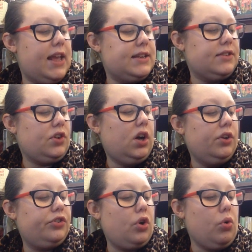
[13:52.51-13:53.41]
And it's
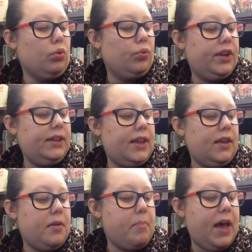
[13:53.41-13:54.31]
also a
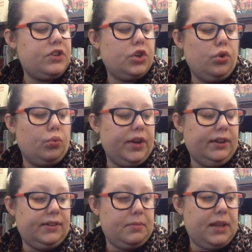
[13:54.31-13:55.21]
really magical
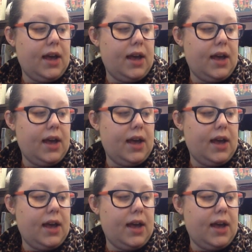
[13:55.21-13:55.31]
realism-y